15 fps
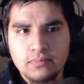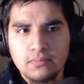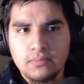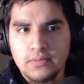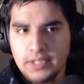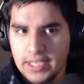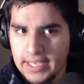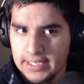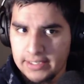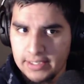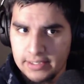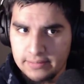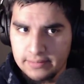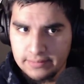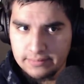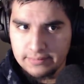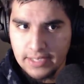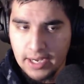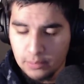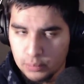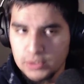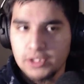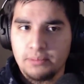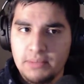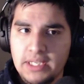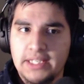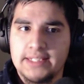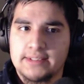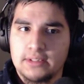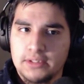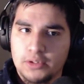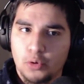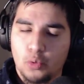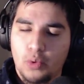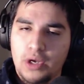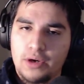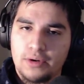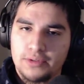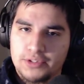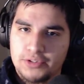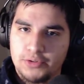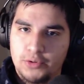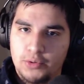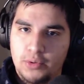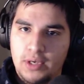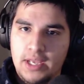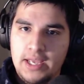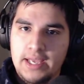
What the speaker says: And I will admit, it's a little weird to